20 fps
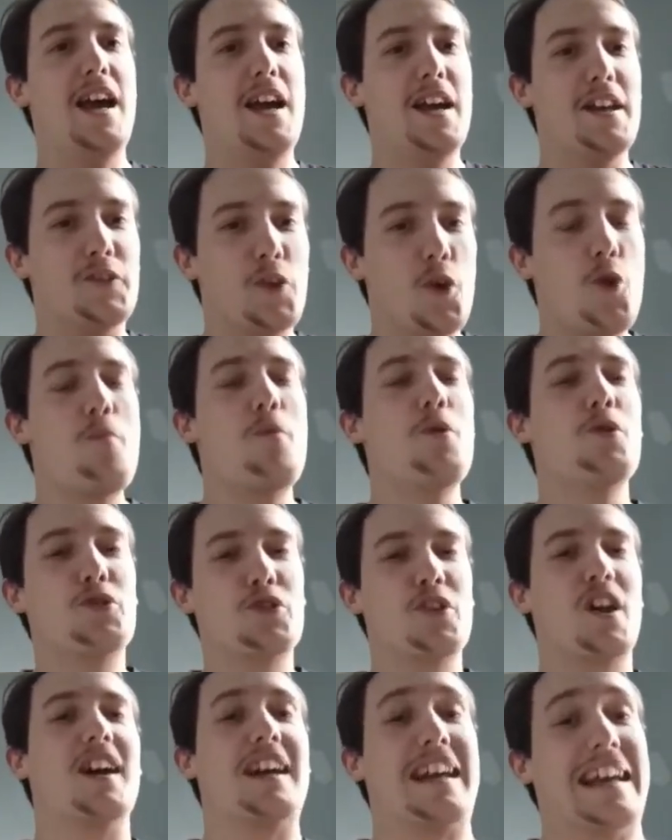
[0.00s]
it's
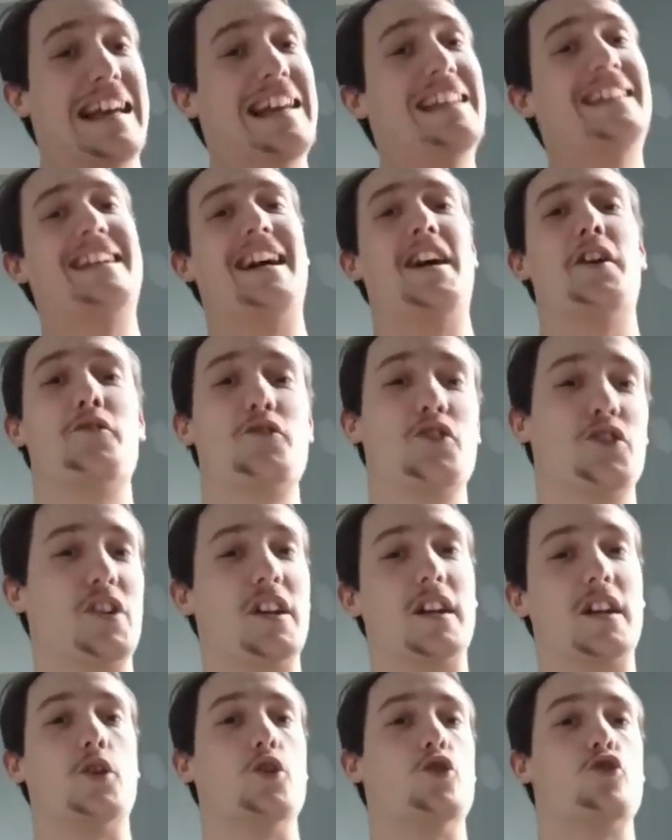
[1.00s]
almost like, it is kind of just
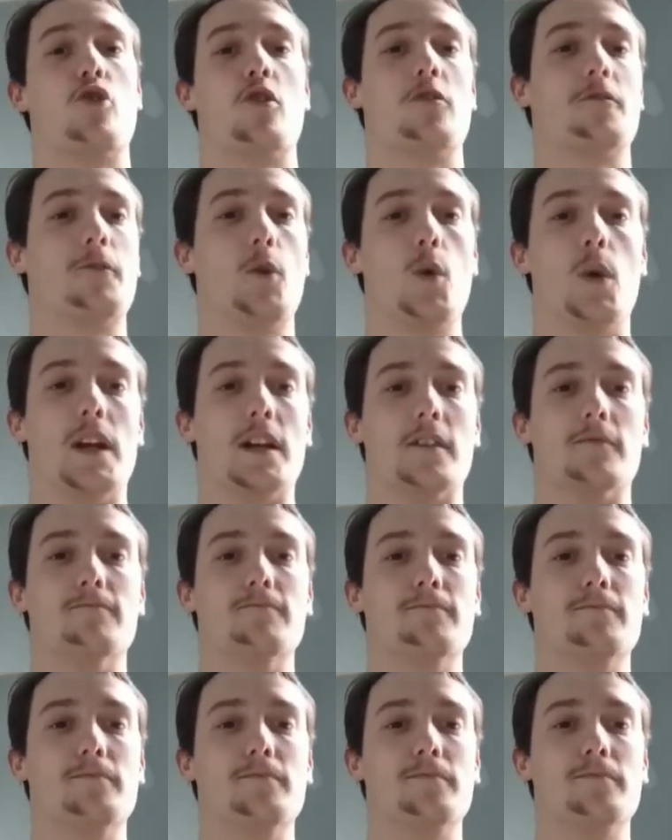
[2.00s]
like controlled falling
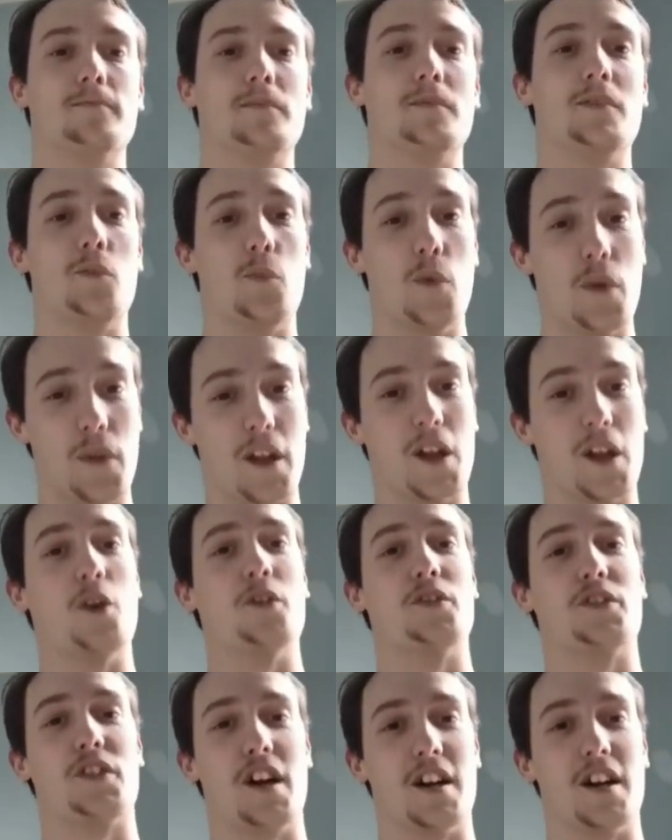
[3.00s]
with a lot
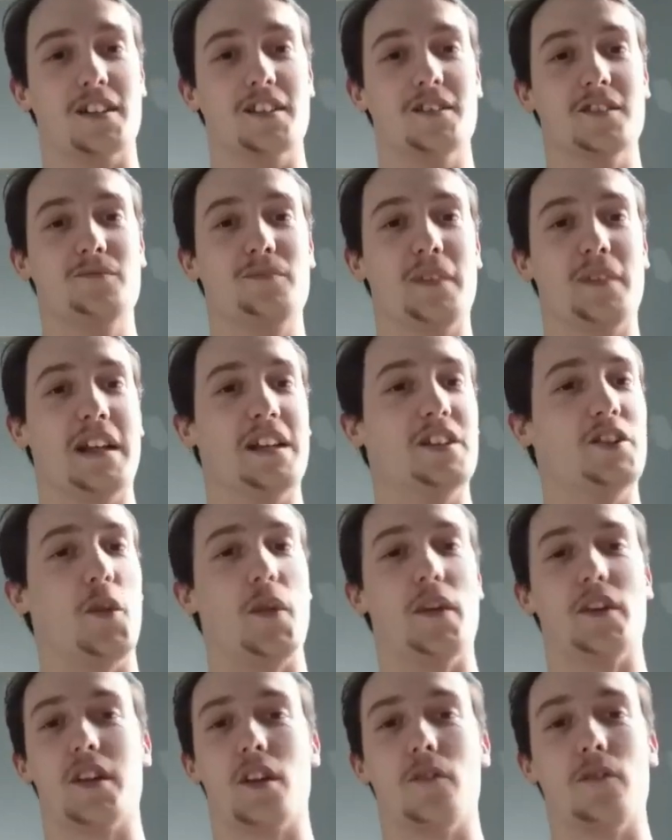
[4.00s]
of style into
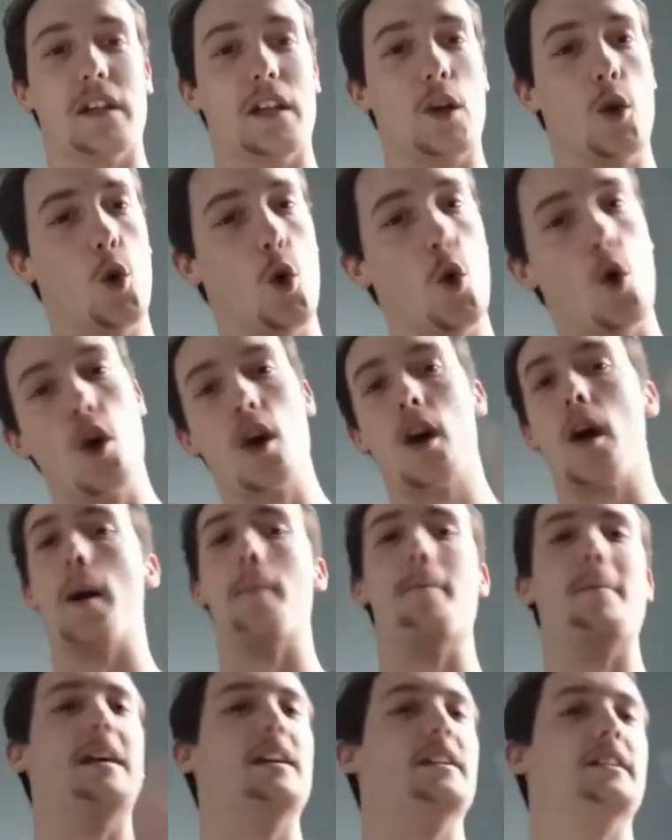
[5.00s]
this lovely cork.
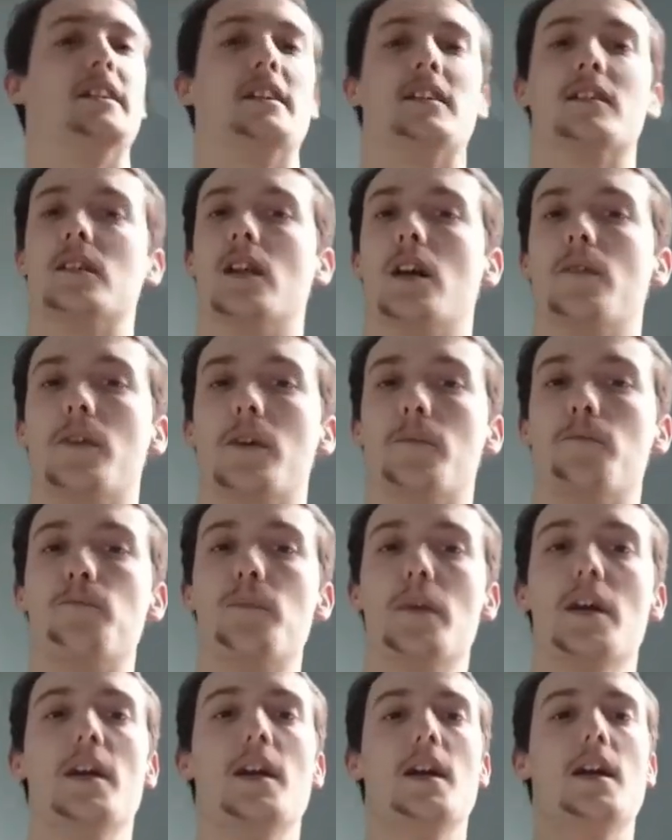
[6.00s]
Amazing, love it.
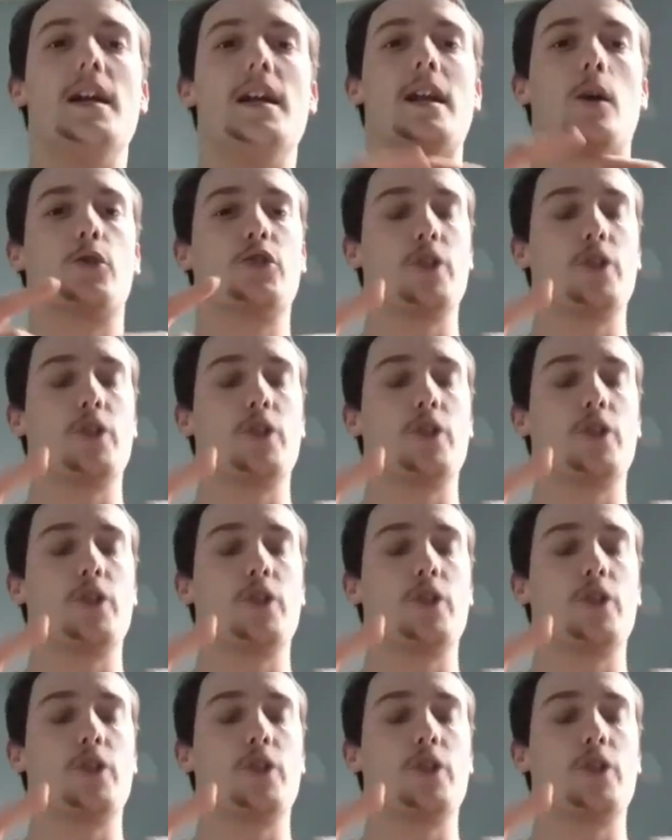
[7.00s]
Now,